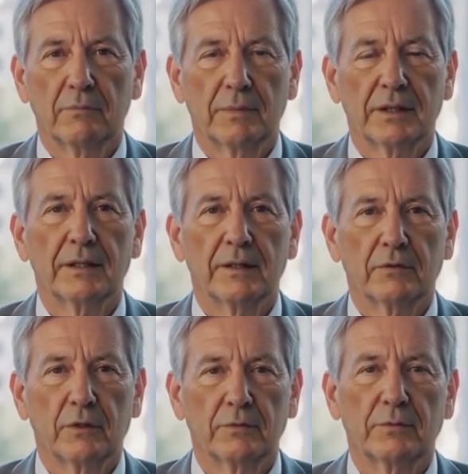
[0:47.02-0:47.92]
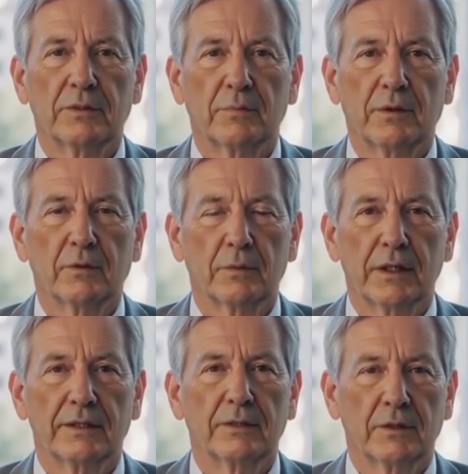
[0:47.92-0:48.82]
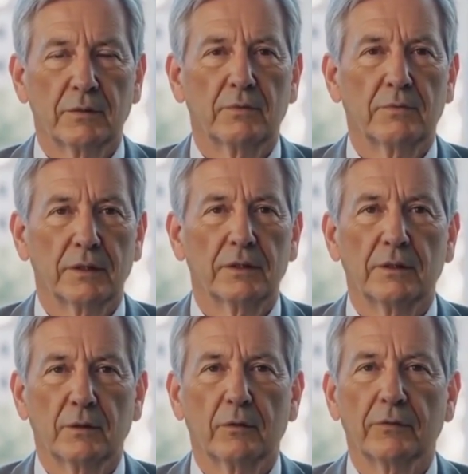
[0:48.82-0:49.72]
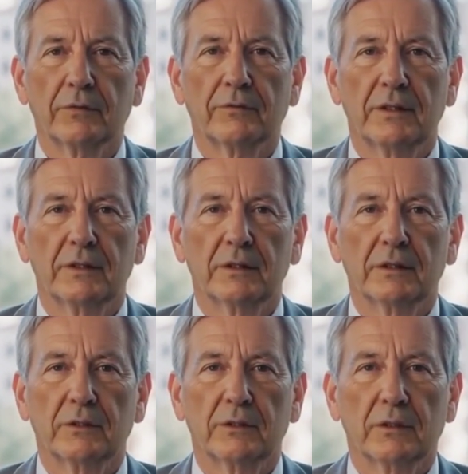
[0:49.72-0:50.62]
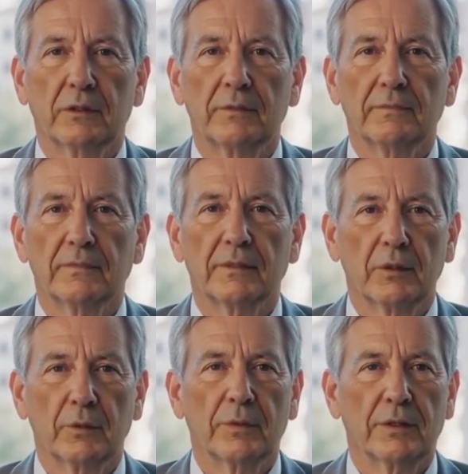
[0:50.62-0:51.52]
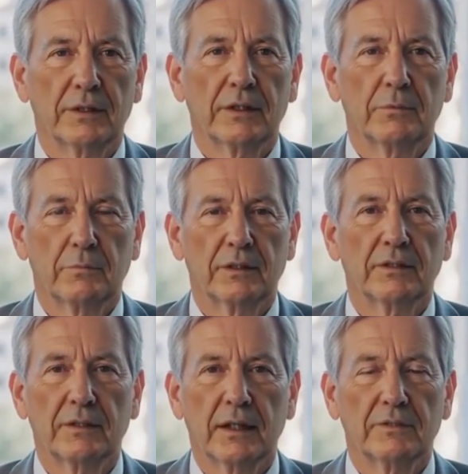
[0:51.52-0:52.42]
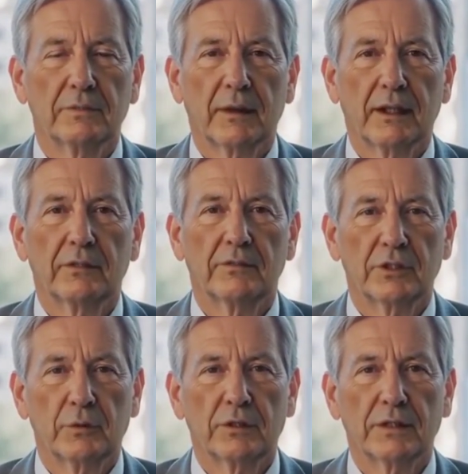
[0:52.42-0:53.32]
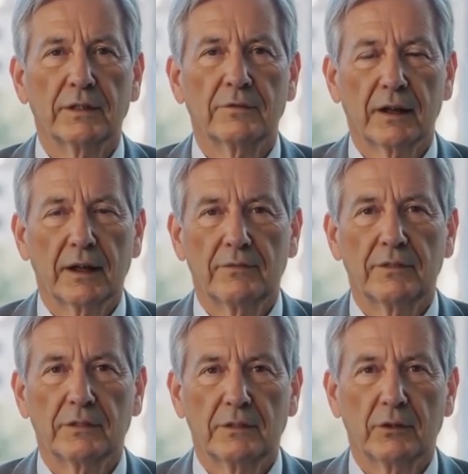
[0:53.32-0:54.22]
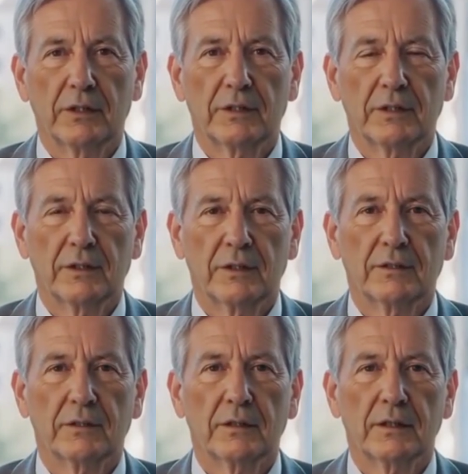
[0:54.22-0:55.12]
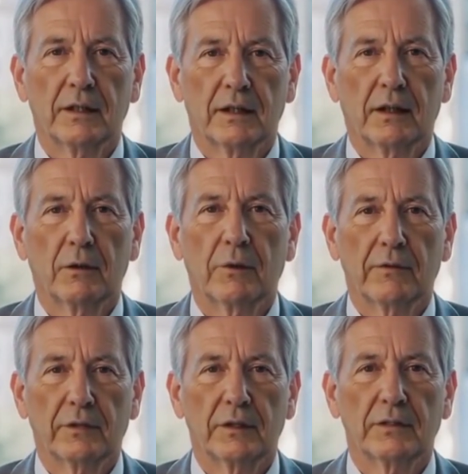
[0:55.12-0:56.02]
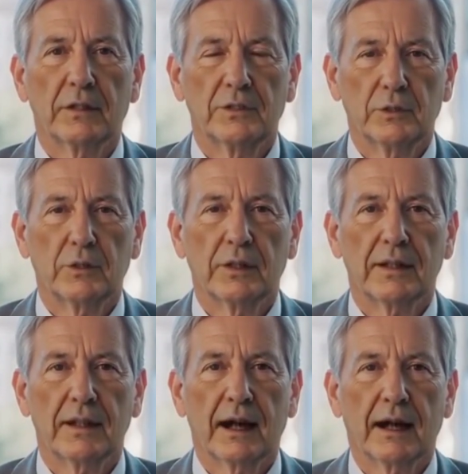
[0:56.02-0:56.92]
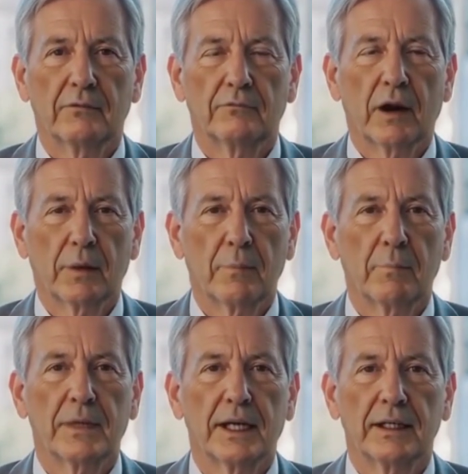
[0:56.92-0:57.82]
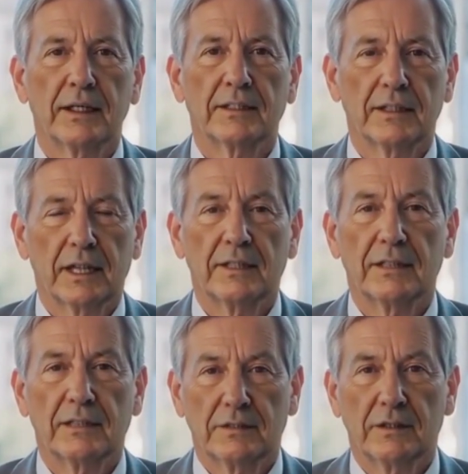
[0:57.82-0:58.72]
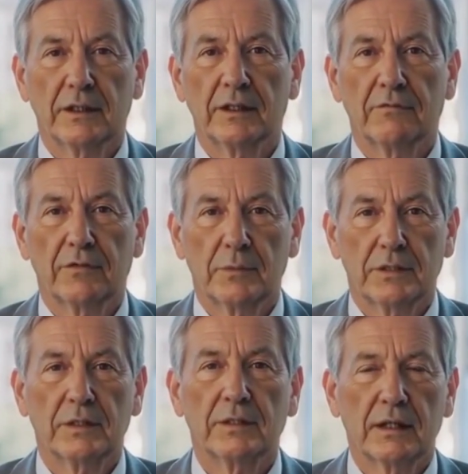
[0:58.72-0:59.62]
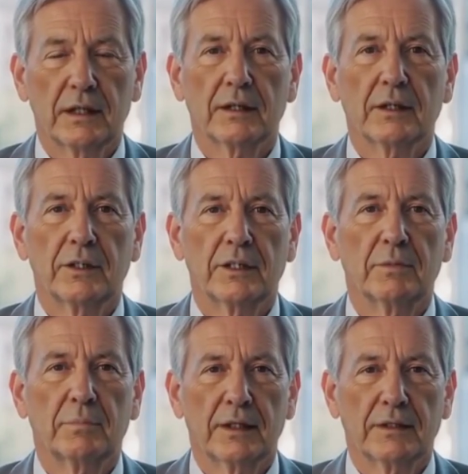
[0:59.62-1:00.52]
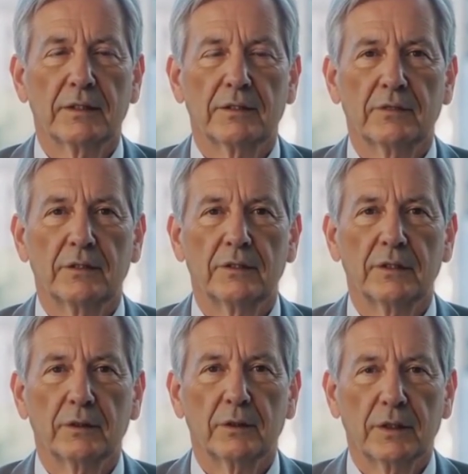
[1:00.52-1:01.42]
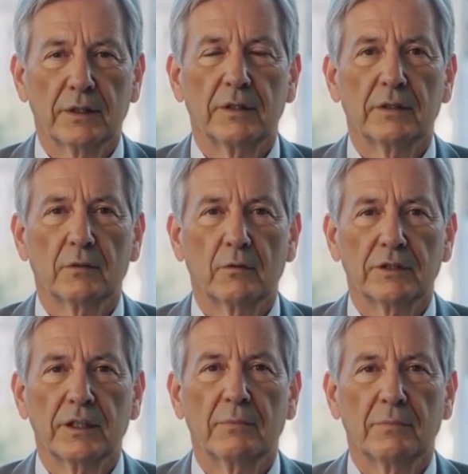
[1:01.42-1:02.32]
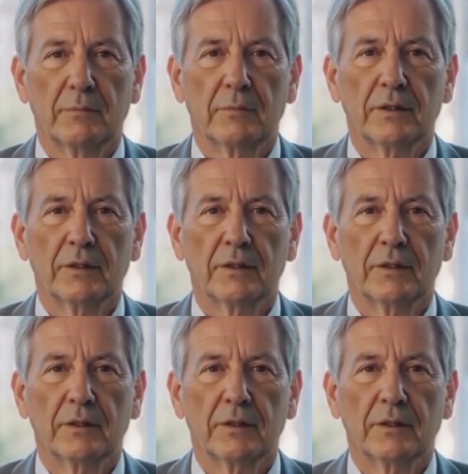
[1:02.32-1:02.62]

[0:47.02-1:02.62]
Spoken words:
Many of Cuba's power plants were built over 50 years ago, with an expected lifespan of just 25 to 30 years. However, due to a lack of proper maintenance and necessary investments, these plants have deteriorated over time.